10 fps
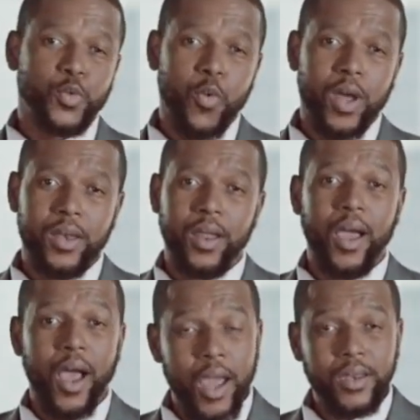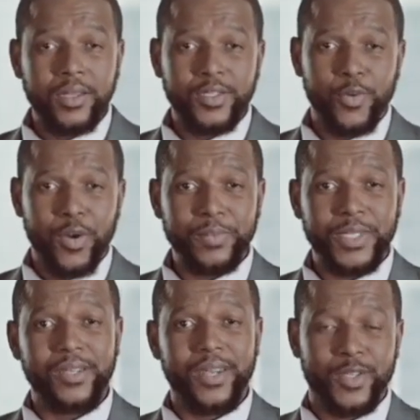It connects with other
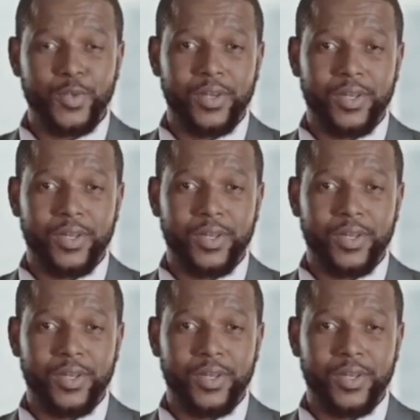another